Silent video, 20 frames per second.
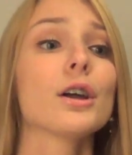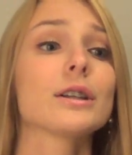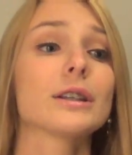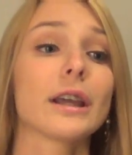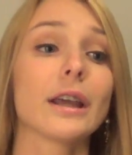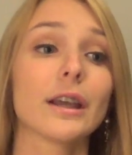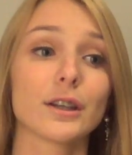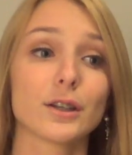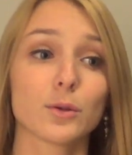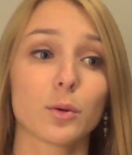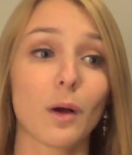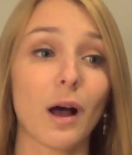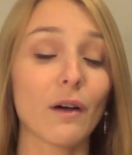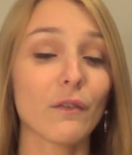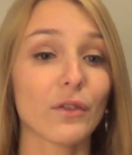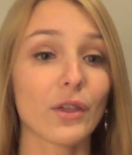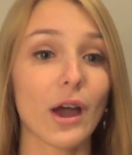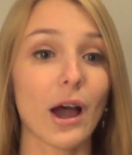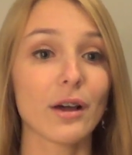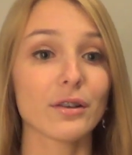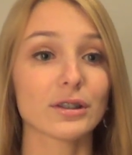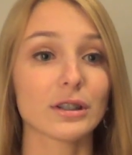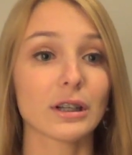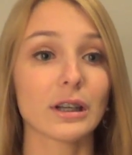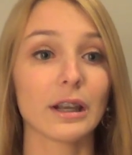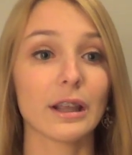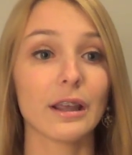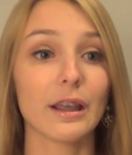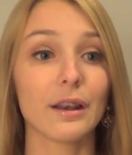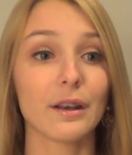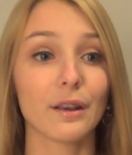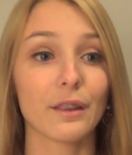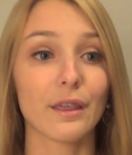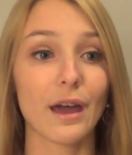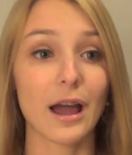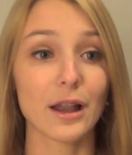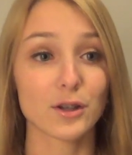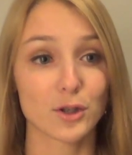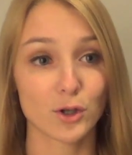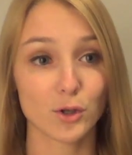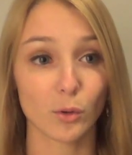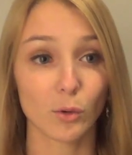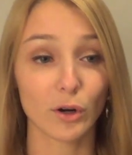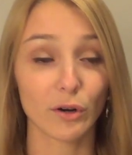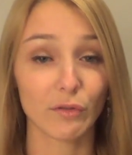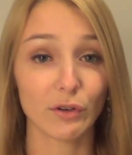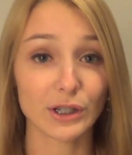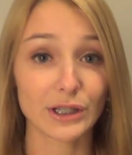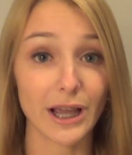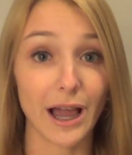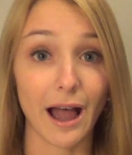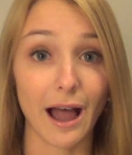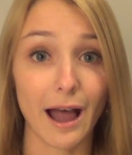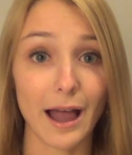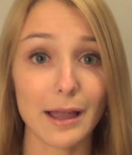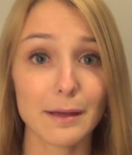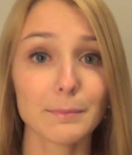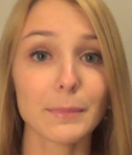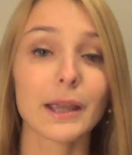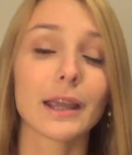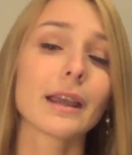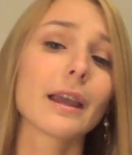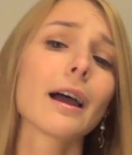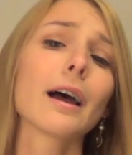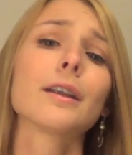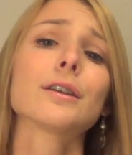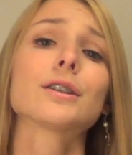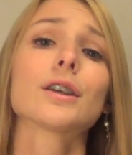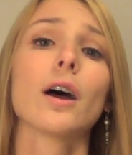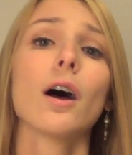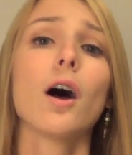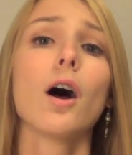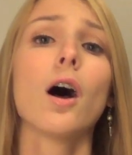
to hit 12,000 in that short of a time. And